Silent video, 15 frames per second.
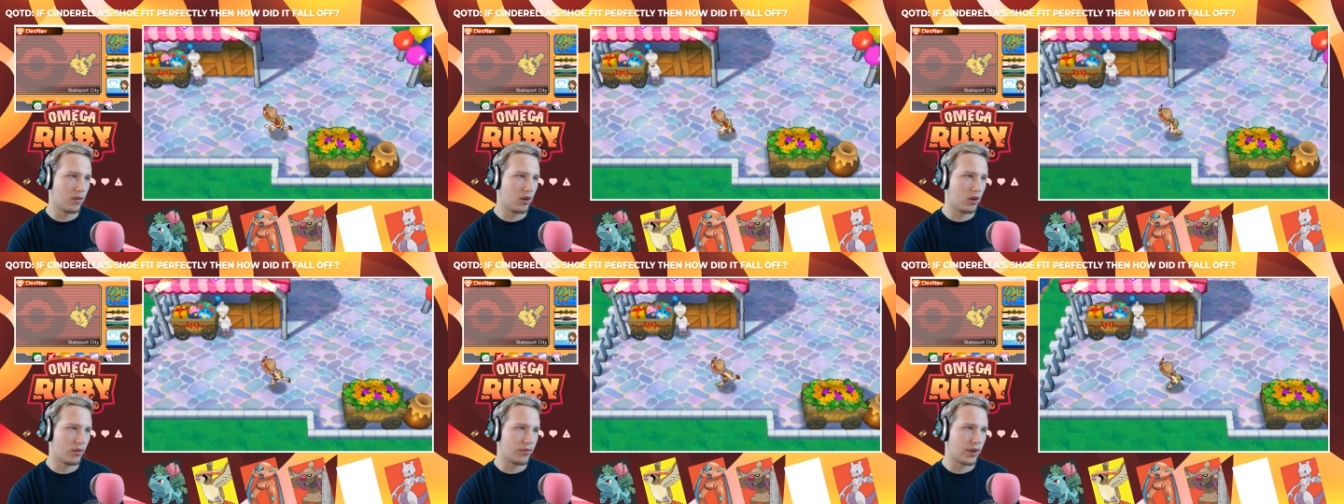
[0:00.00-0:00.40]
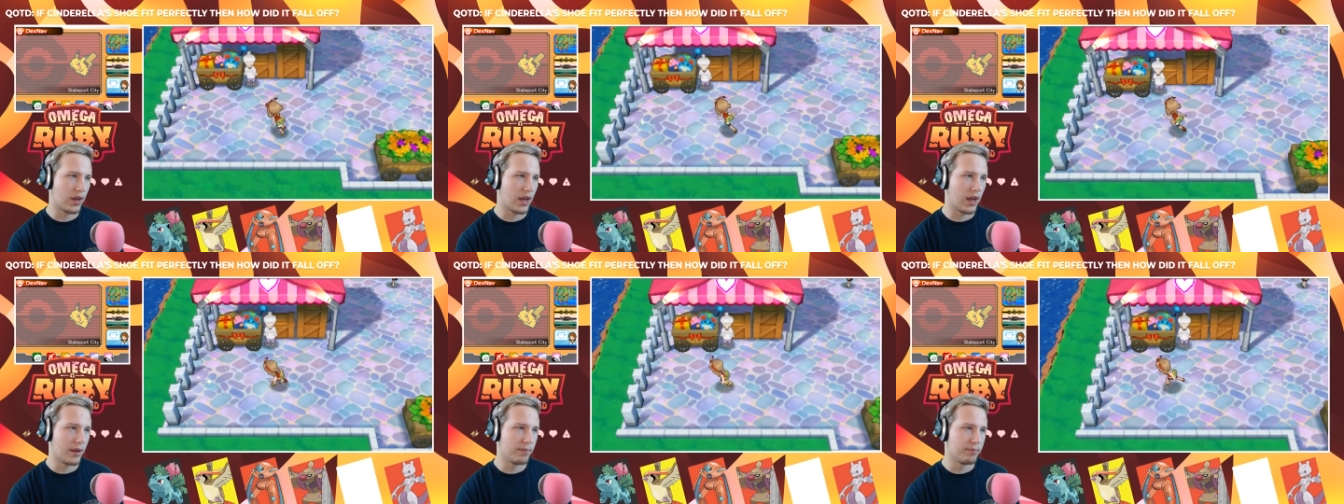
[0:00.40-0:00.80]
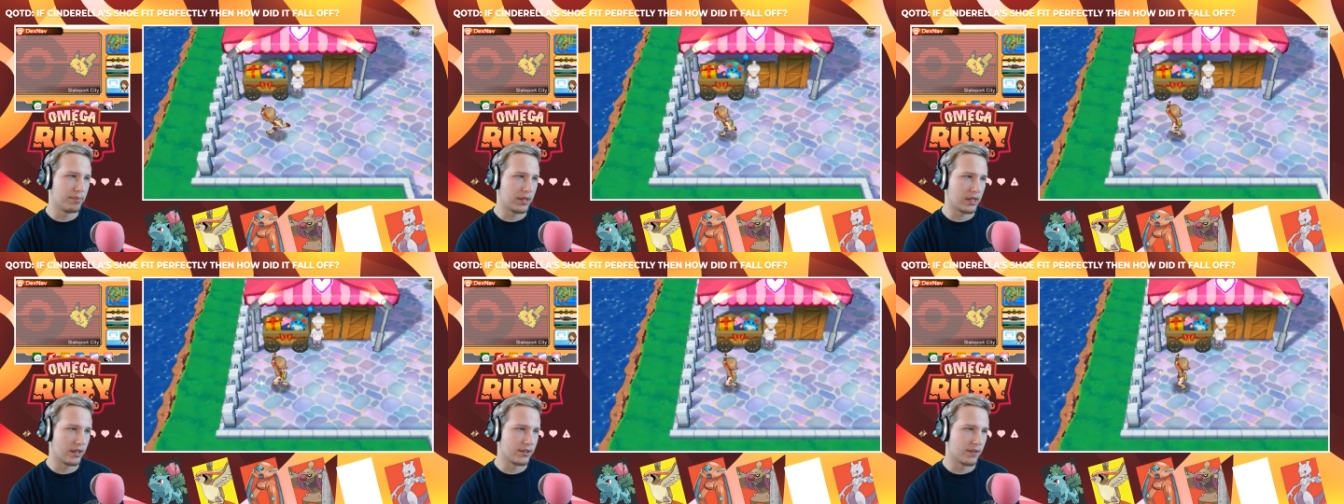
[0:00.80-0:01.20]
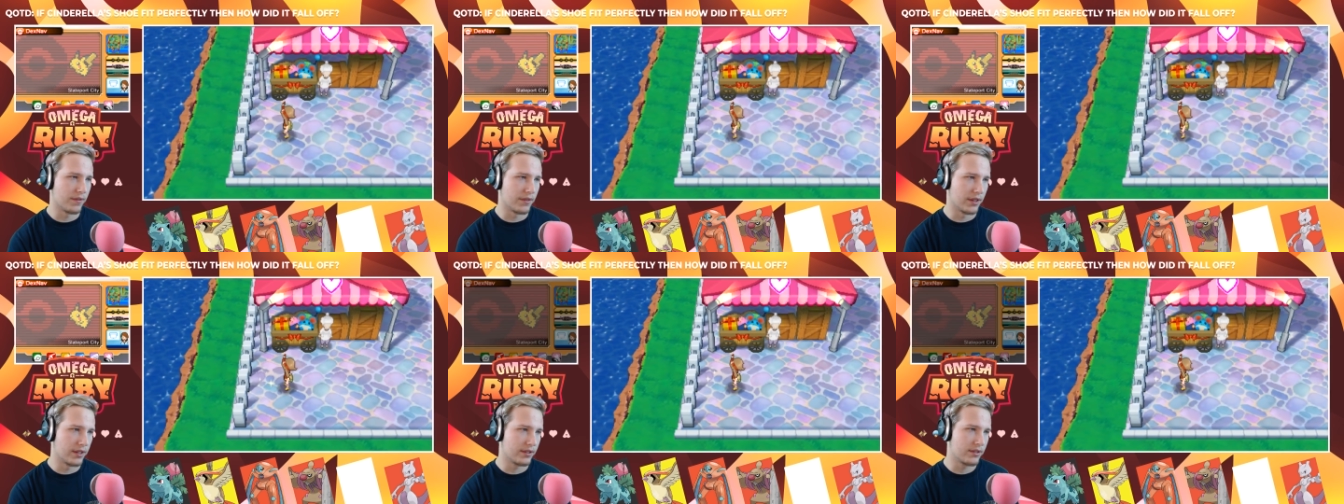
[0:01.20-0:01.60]
all time because of
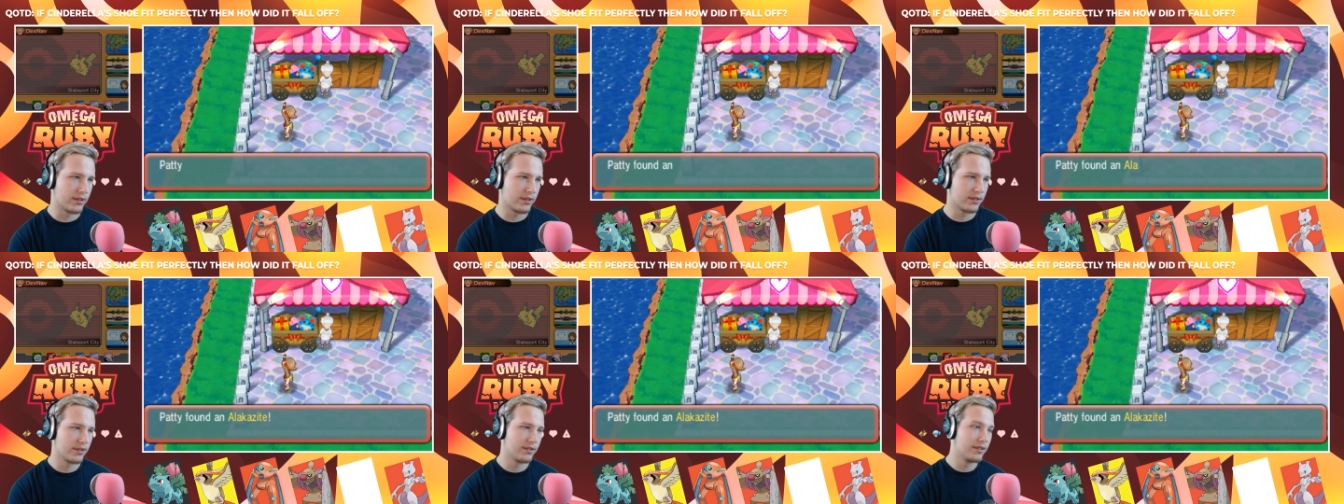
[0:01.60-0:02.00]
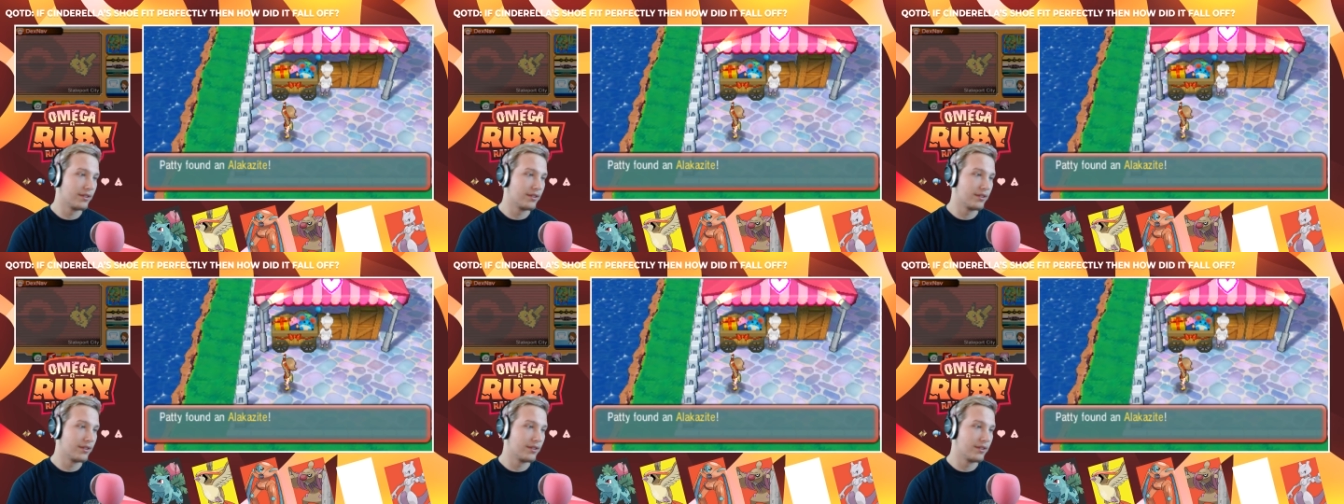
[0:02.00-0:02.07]
this.